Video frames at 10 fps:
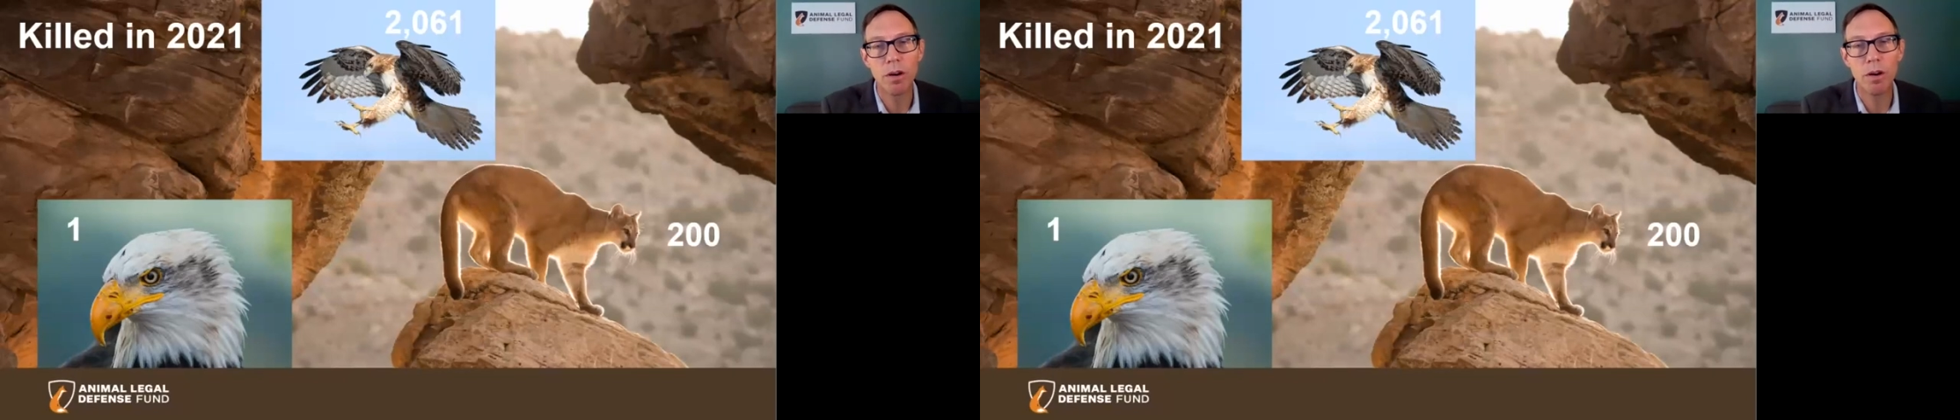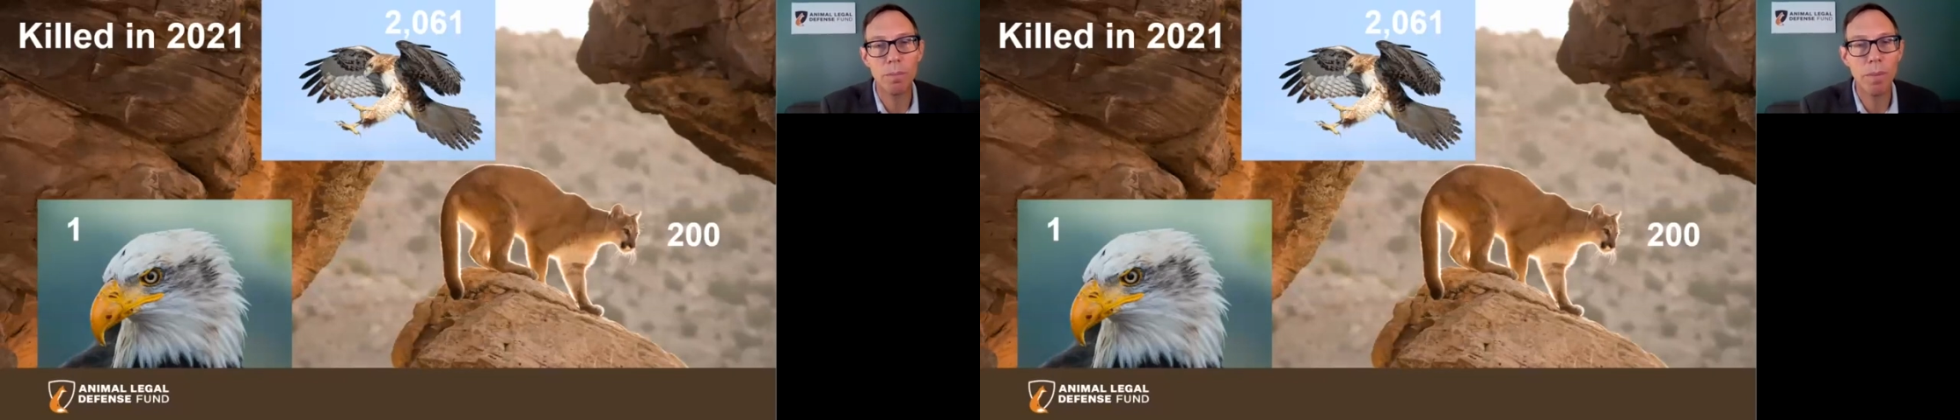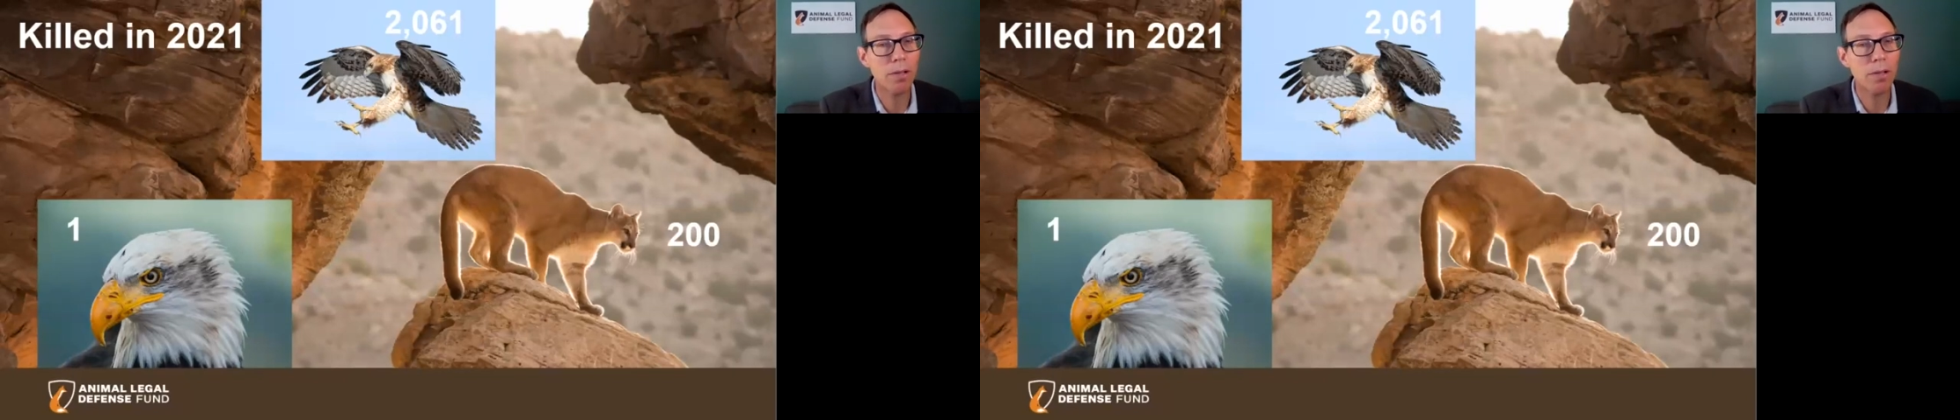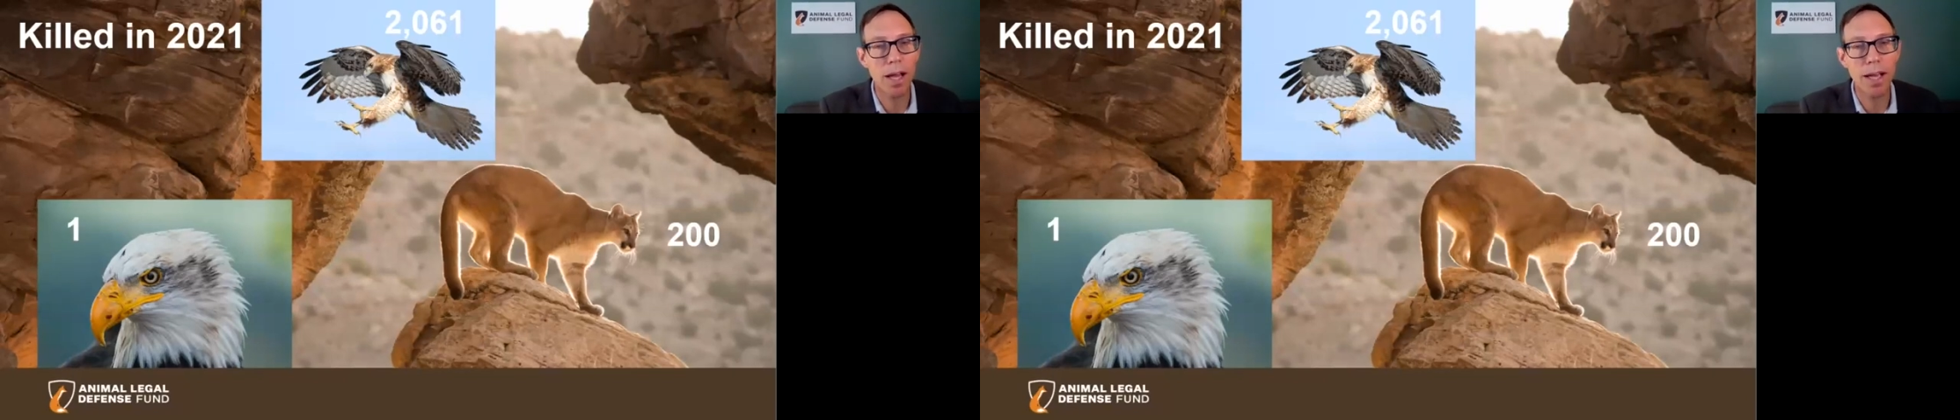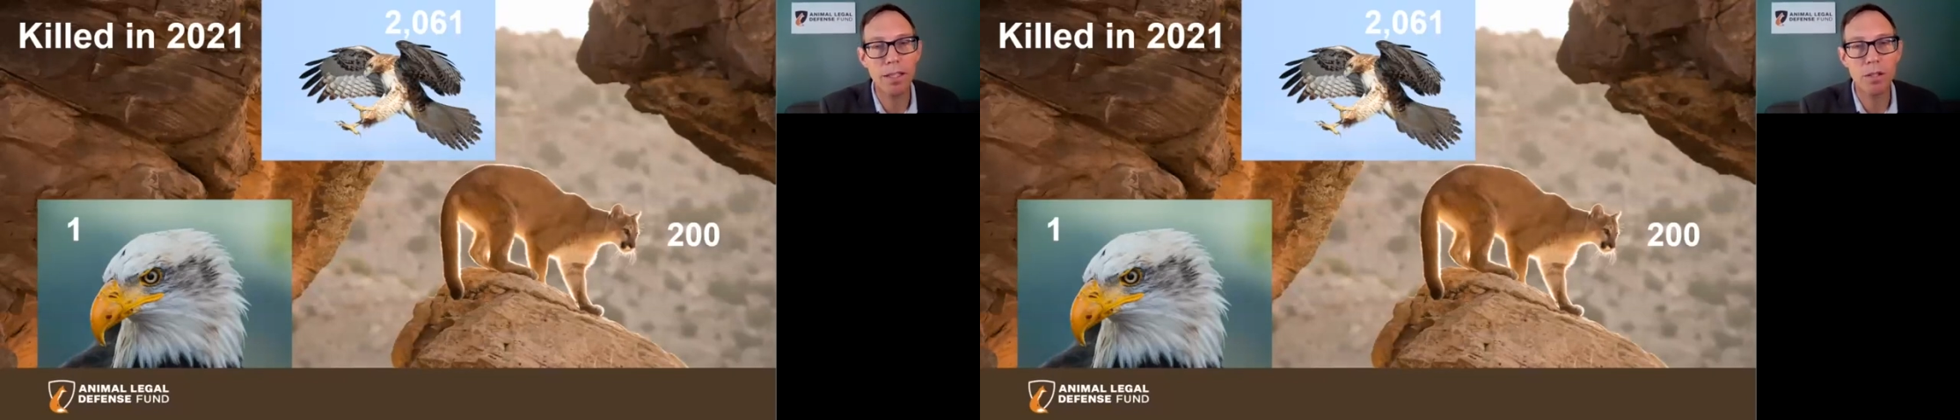or mountain
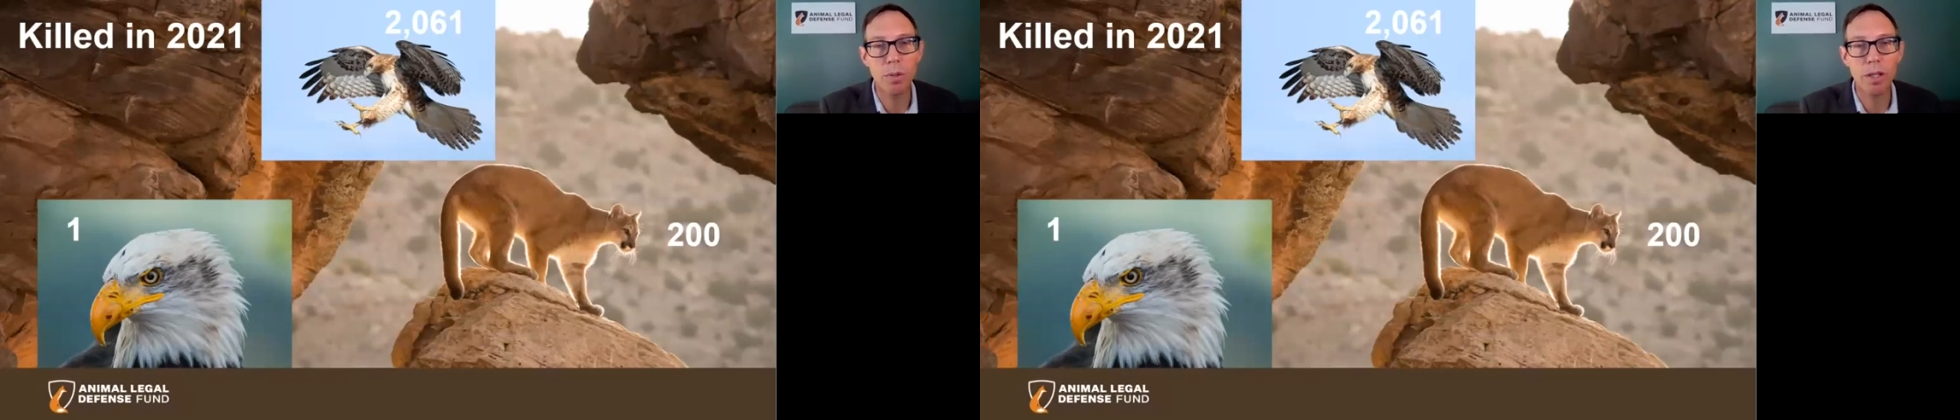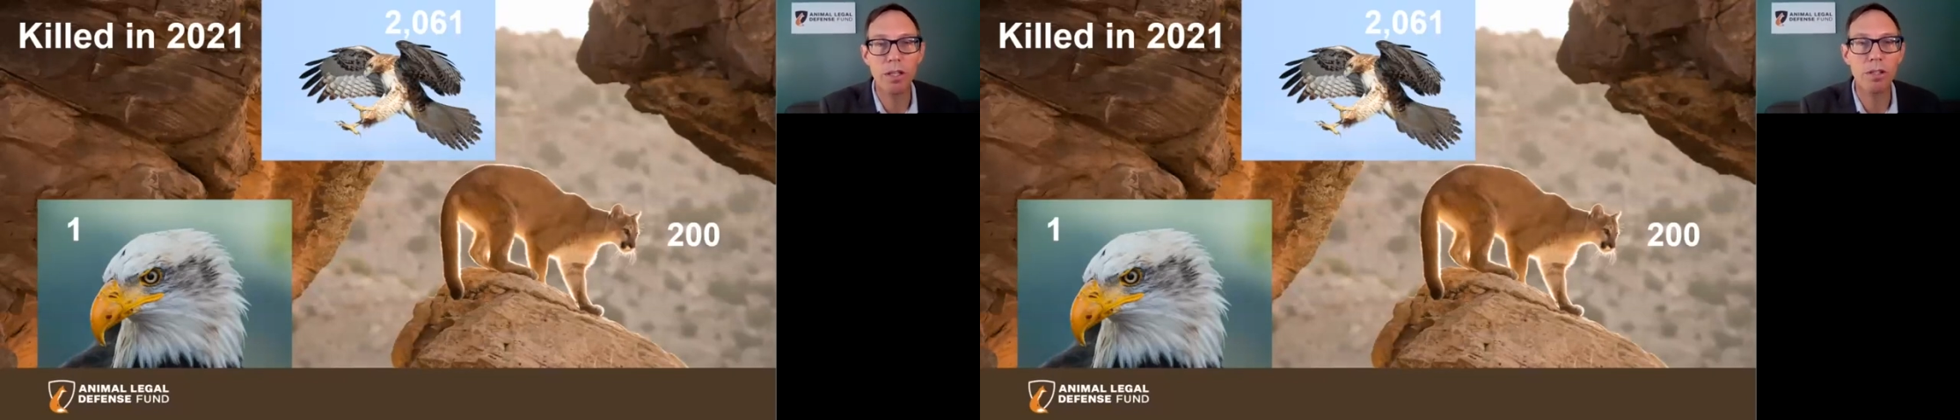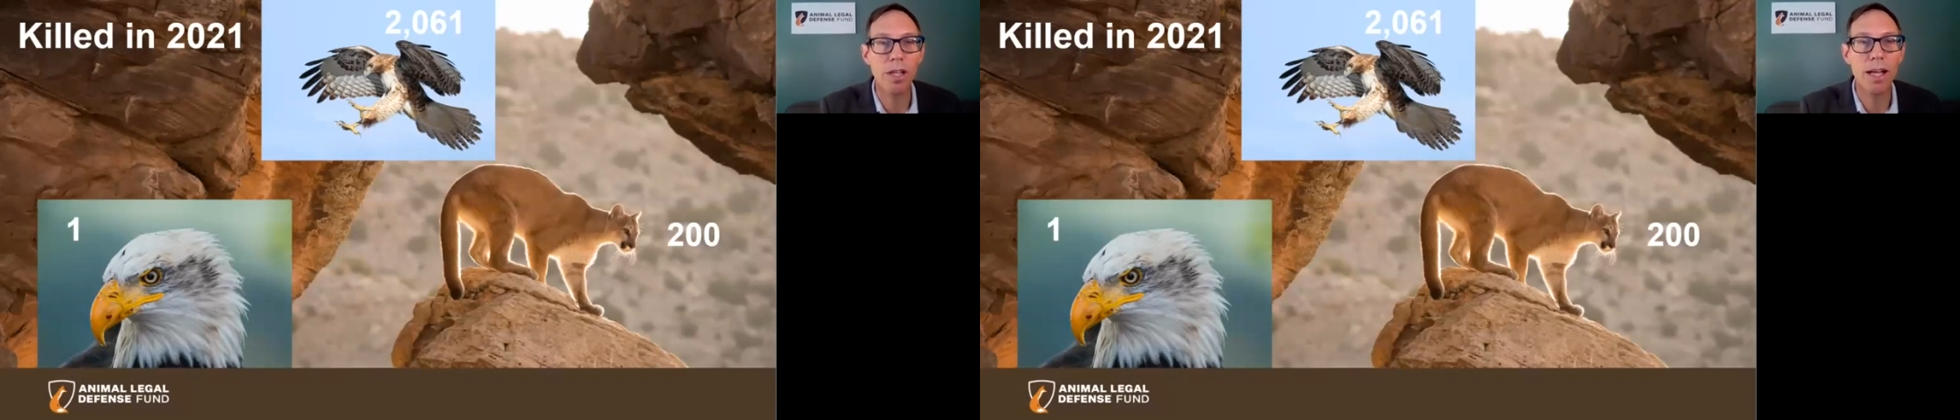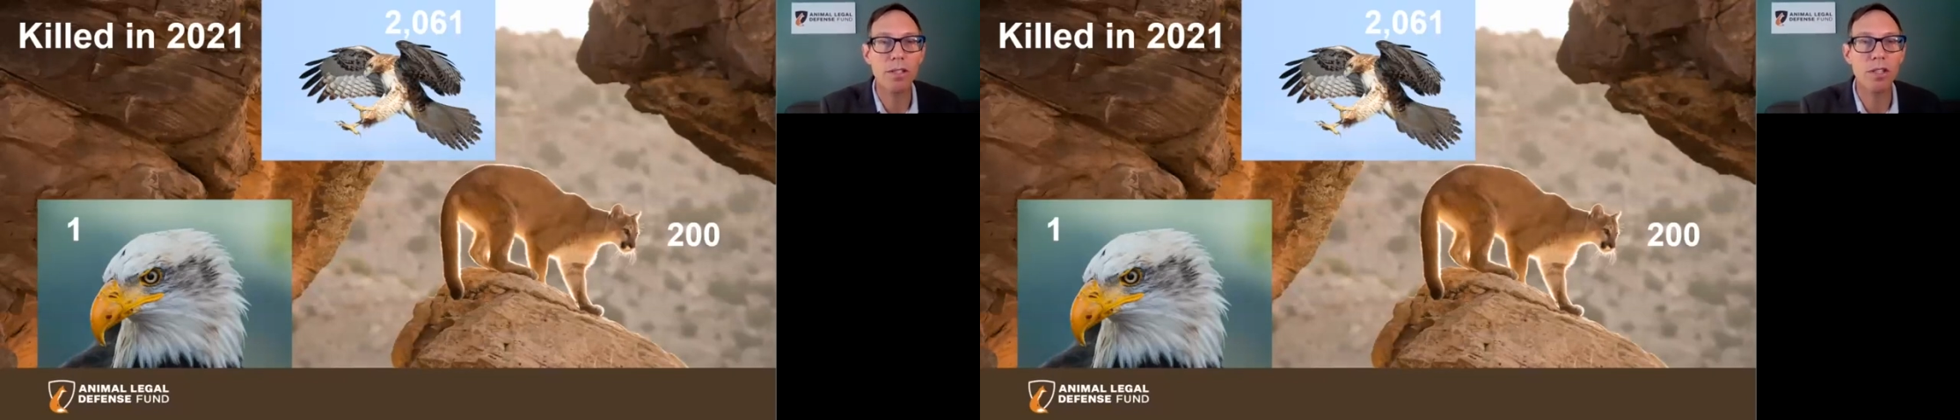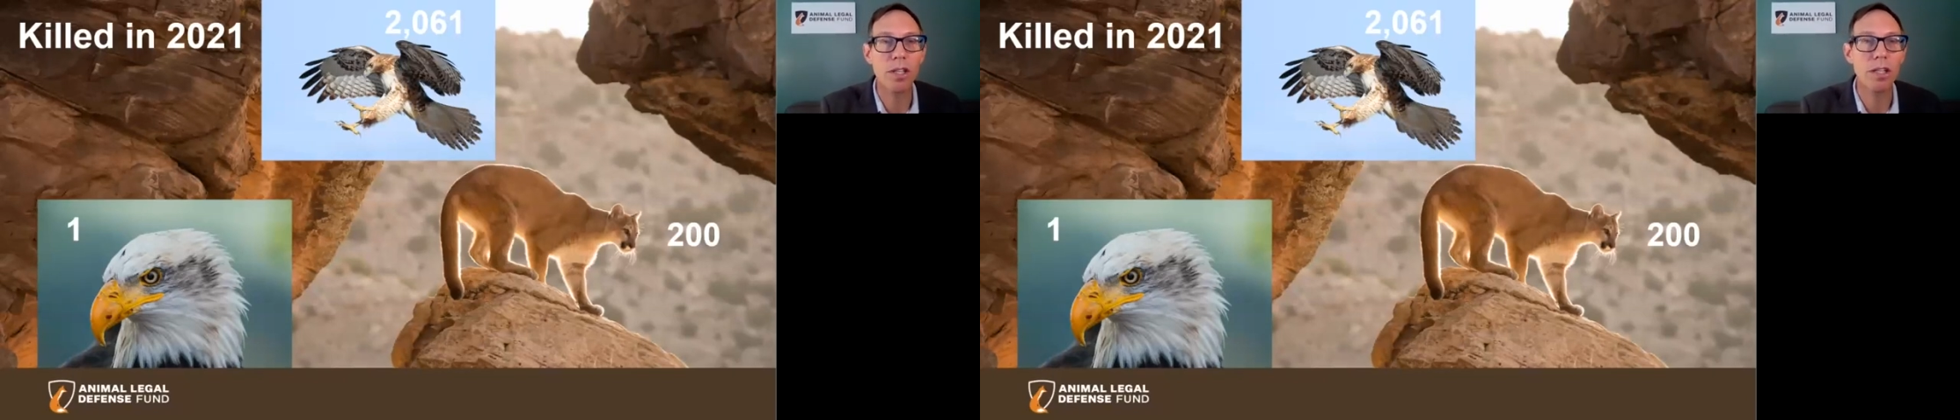lions were killed
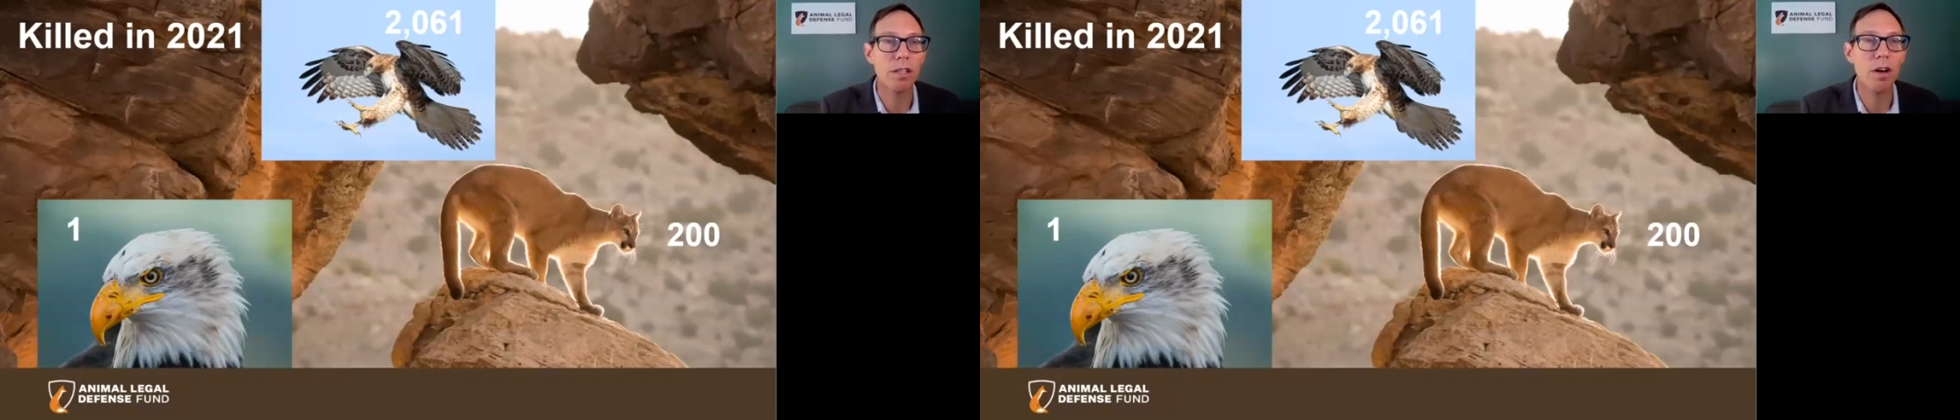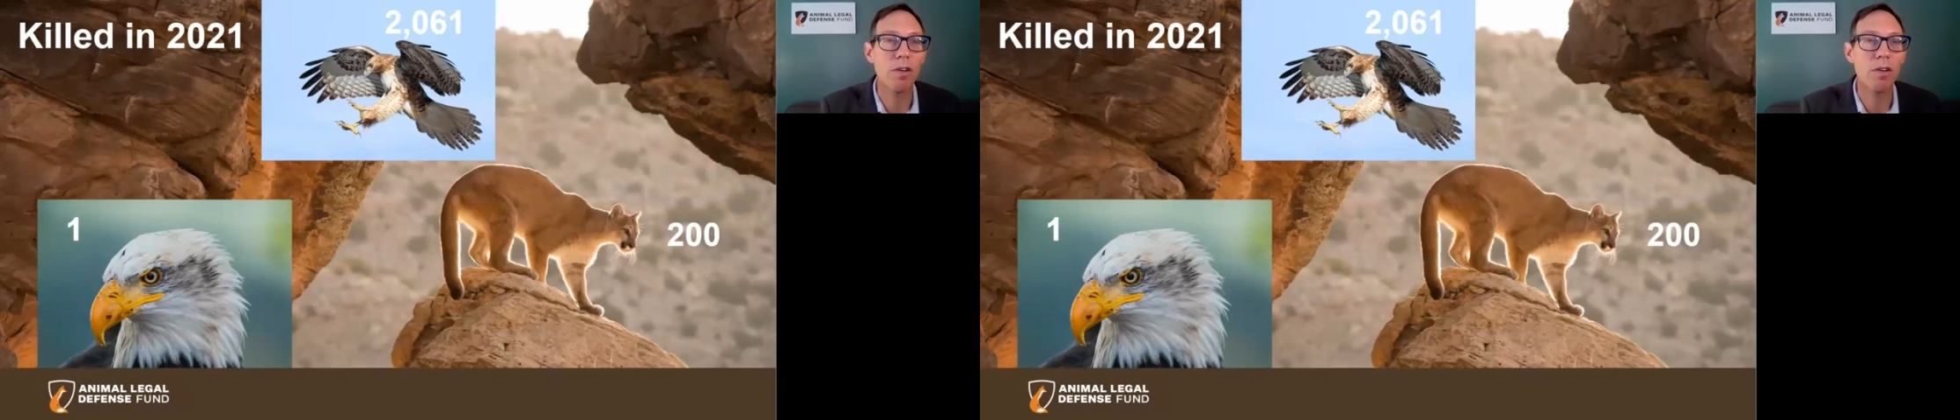last year,